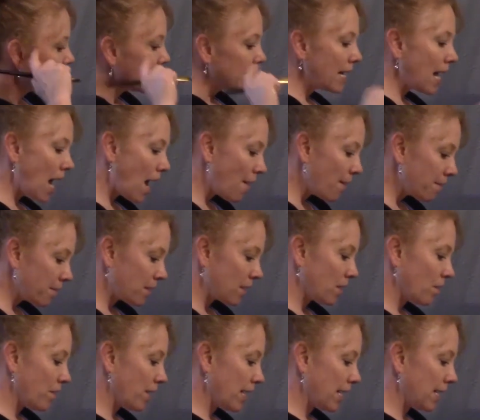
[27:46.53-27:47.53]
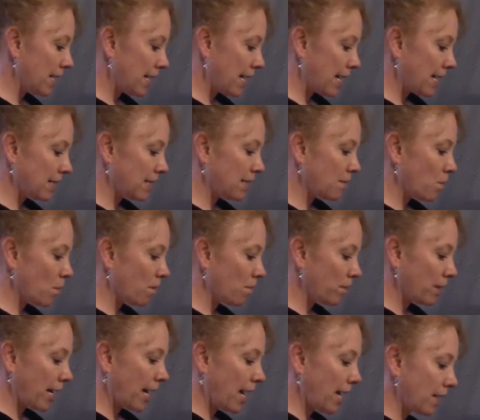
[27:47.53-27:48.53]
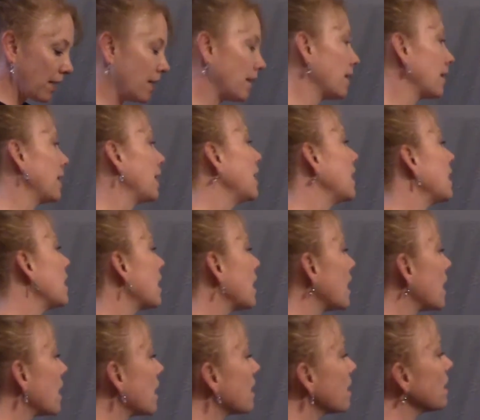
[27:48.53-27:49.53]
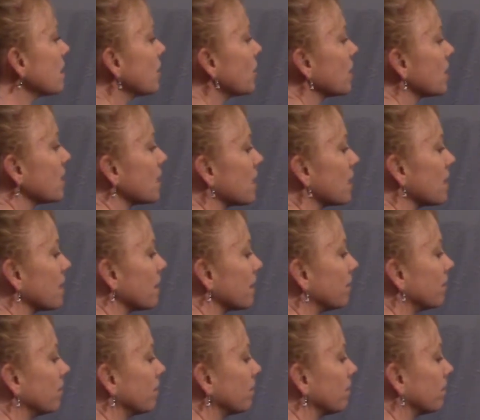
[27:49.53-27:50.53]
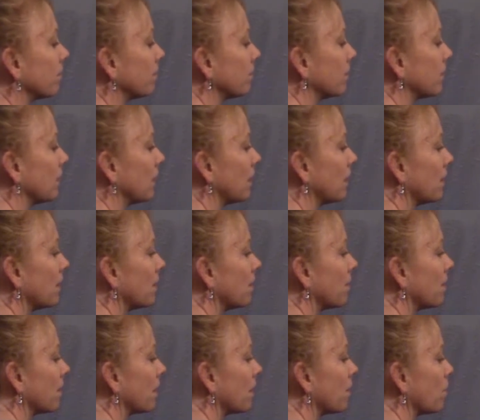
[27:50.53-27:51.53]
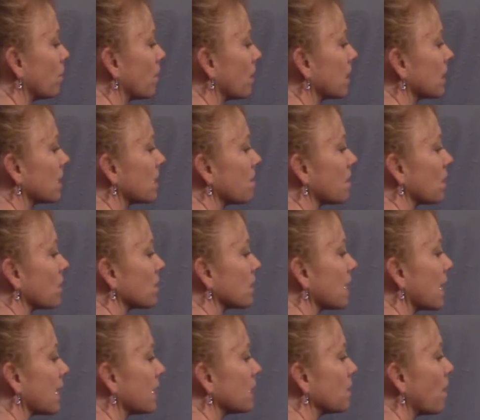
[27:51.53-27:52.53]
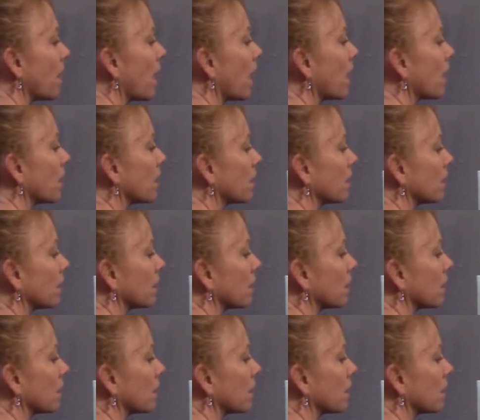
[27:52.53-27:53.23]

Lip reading: Now I'm going to go ahead and add some more black in there just to bring some of those lines back.